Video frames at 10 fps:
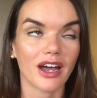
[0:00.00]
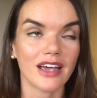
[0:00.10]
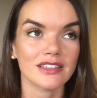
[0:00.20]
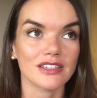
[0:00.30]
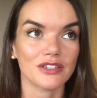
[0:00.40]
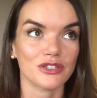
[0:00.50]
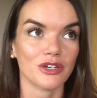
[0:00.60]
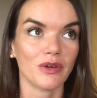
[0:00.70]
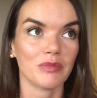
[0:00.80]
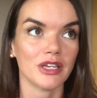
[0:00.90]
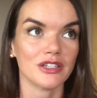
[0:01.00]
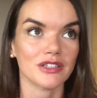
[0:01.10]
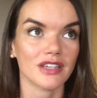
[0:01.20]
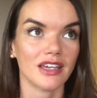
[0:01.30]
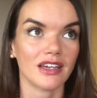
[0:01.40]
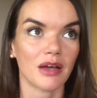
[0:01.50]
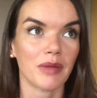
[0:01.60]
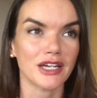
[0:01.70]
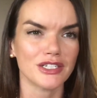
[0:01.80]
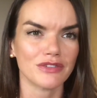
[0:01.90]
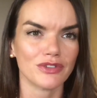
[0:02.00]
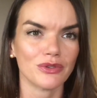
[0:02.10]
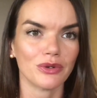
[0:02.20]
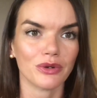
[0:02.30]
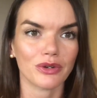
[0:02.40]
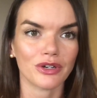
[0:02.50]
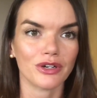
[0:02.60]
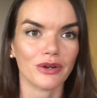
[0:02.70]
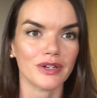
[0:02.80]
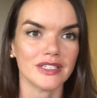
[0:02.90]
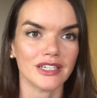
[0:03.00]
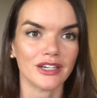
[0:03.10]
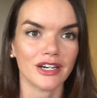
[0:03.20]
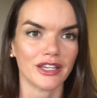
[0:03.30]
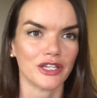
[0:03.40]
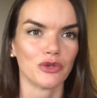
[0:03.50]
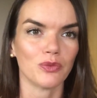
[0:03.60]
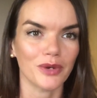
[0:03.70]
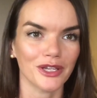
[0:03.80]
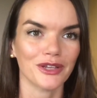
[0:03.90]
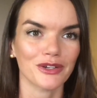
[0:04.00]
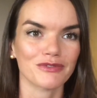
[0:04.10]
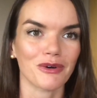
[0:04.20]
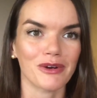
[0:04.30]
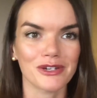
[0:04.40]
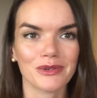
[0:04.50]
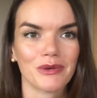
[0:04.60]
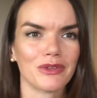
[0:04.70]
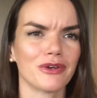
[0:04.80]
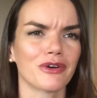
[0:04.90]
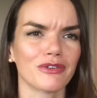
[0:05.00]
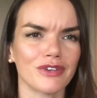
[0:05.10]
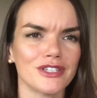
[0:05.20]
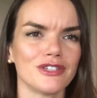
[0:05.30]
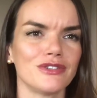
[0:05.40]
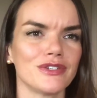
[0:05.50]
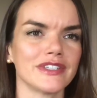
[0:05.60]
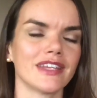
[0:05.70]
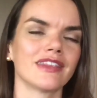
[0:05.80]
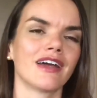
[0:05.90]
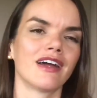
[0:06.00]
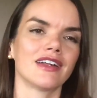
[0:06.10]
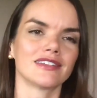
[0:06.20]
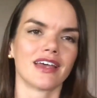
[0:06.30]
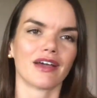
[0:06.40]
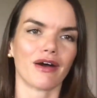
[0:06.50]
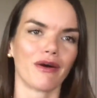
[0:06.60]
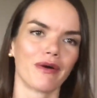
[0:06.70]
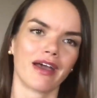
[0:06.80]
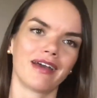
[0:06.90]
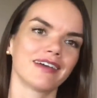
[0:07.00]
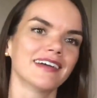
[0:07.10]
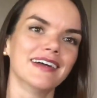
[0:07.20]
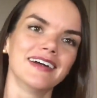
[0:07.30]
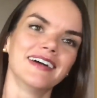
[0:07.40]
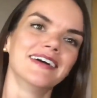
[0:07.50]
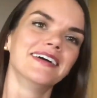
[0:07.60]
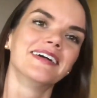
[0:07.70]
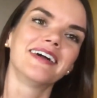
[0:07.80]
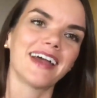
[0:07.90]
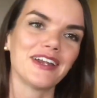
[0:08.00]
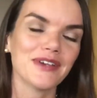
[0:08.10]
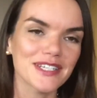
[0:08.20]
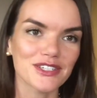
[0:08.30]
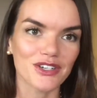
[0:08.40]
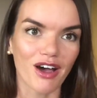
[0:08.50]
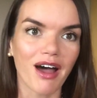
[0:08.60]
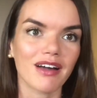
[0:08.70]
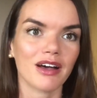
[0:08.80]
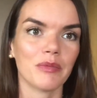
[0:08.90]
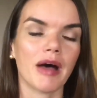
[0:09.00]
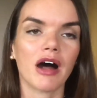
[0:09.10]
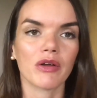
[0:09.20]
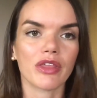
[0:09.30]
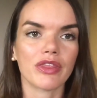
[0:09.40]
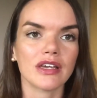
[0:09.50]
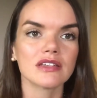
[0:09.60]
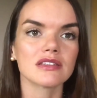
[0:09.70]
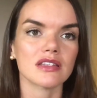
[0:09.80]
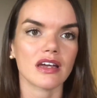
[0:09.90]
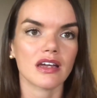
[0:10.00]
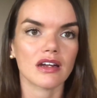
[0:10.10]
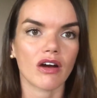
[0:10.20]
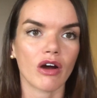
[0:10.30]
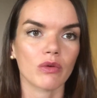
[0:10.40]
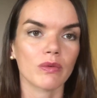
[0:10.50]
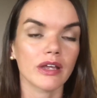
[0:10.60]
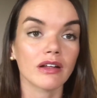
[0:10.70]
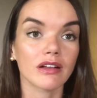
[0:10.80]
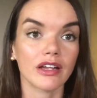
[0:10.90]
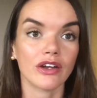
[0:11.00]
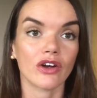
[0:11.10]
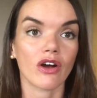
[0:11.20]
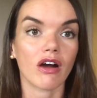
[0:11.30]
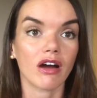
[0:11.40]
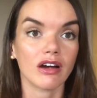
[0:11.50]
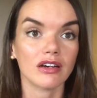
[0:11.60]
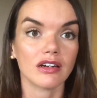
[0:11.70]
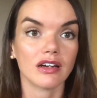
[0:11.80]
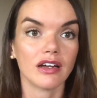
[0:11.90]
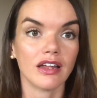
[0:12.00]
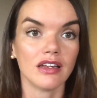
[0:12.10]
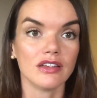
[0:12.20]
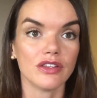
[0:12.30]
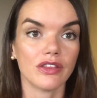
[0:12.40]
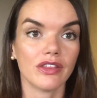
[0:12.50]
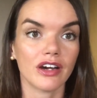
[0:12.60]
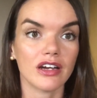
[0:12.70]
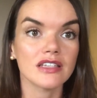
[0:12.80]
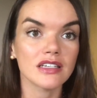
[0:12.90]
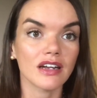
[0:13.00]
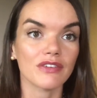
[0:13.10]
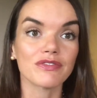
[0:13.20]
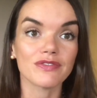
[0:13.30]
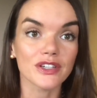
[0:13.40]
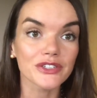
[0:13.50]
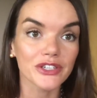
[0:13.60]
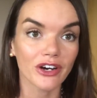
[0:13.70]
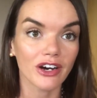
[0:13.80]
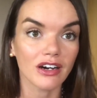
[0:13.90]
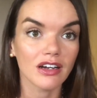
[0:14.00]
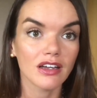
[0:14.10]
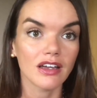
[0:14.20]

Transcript: Isis is showing me, just like, imagine if you could go to dinner and like you really looked forward to it with your girlfriends, and you just get there and it's like, okay. And you get to talk about the things that are real in your heart, and there isn't a filter